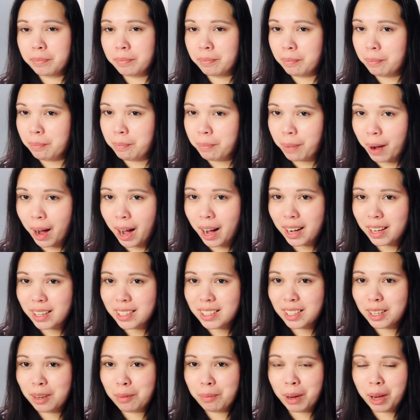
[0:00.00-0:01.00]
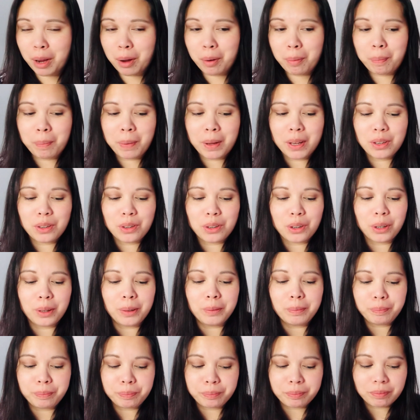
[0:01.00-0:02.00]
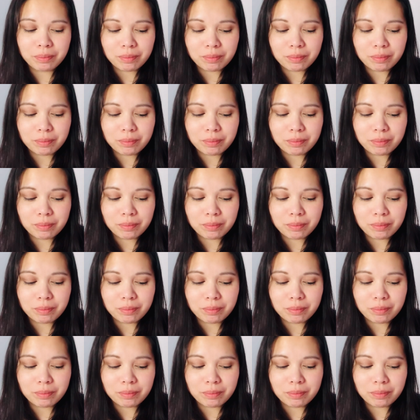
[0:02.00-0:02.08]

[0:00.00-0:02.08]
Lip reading: box in my opinion,